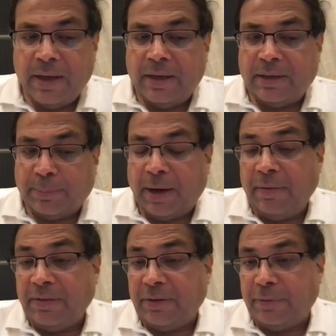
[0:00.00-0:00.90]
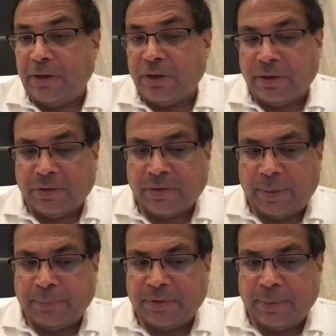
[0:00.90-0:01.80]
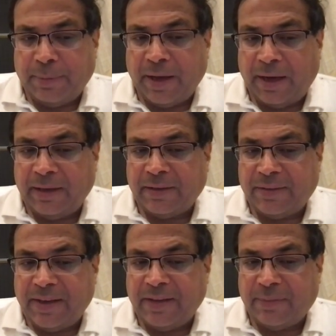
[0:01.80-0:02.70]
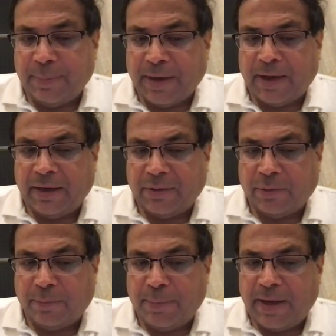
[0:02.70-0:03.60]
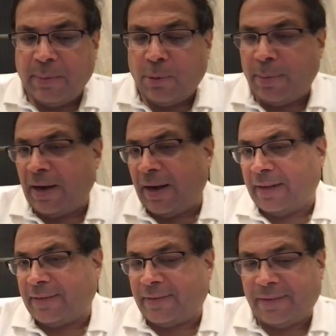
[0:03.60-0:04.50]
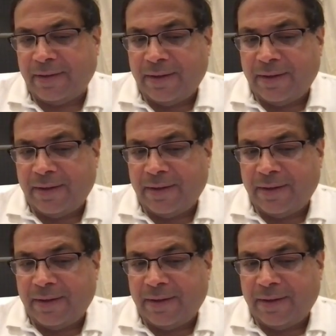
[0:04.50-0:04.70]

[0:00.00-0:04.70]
The privacy feature disrupts the behind the scenes mechanics of many mobile ads,